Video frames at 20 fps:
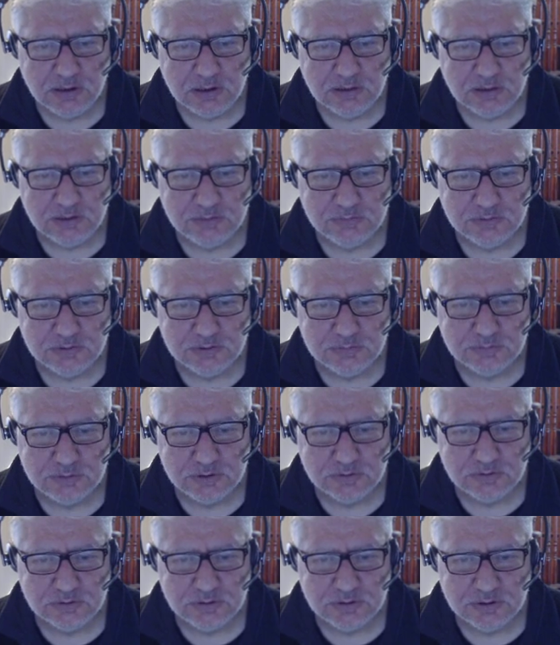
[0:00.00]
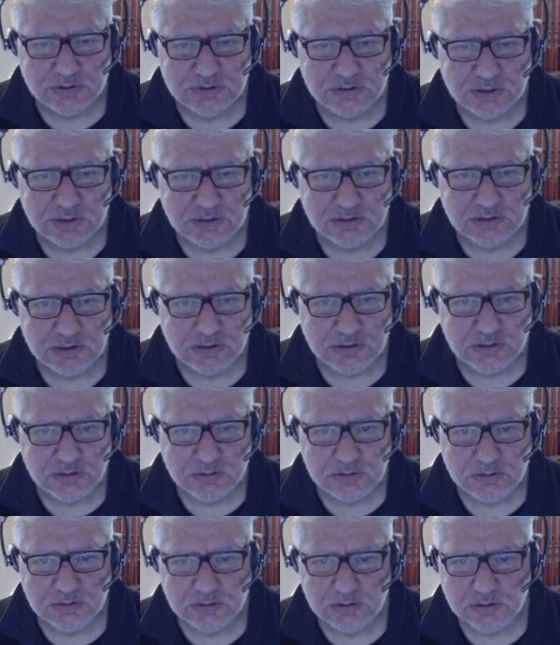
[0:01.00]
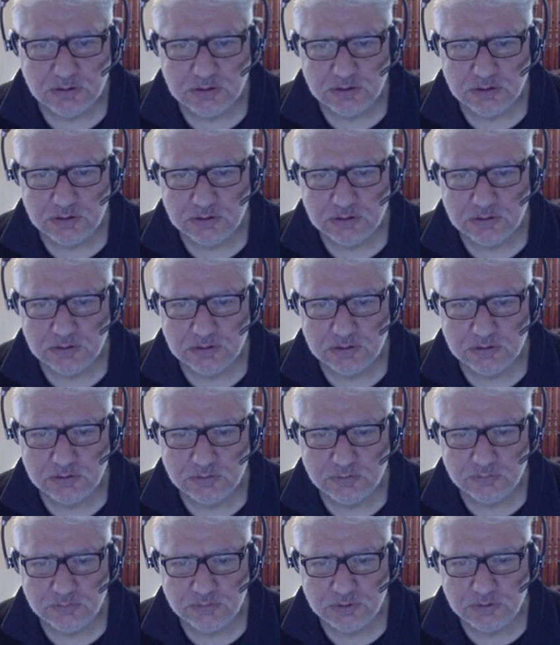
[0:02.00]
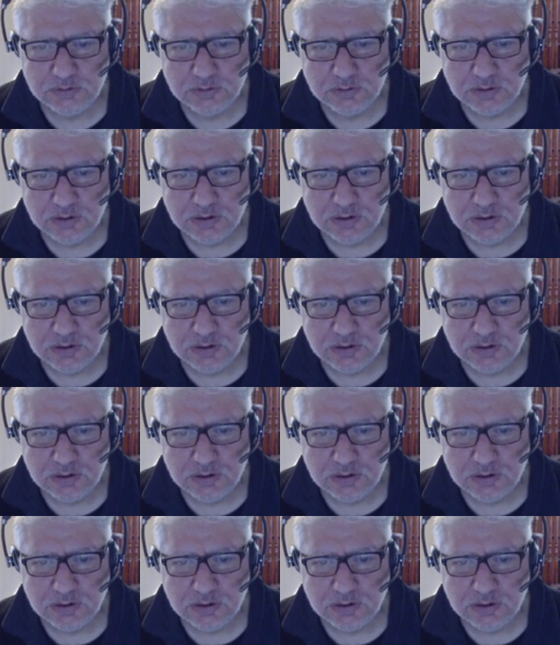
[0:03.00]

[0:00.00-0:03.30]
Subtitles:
Let me just make sure it is A data hardware.